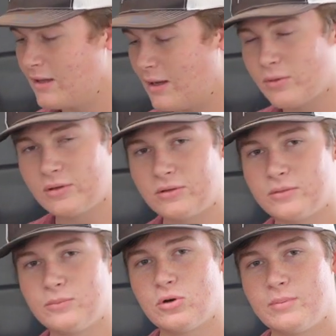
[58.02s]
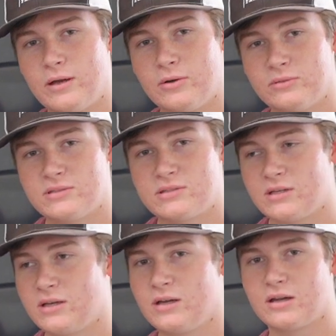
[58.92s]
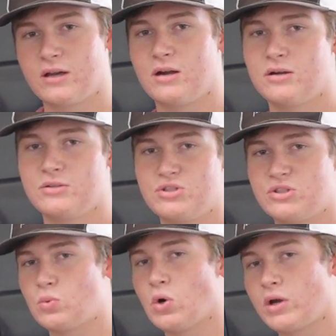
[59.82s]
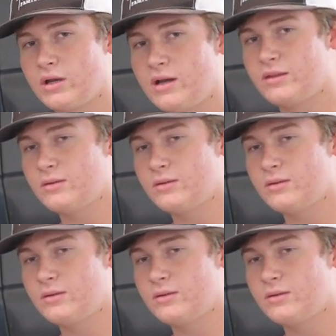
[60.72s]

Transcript: I want to learn more about cars, just working on